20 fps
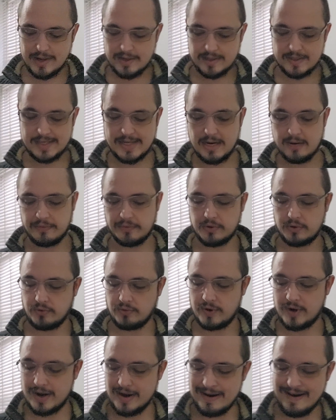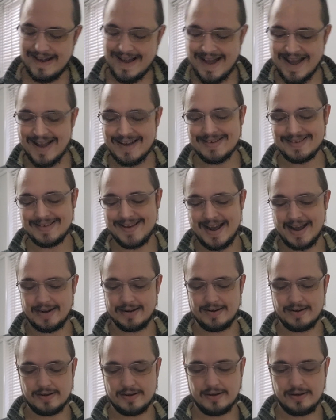South Korea, and
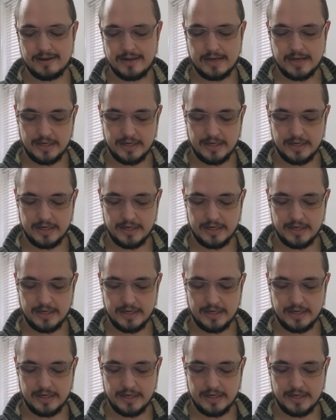Canada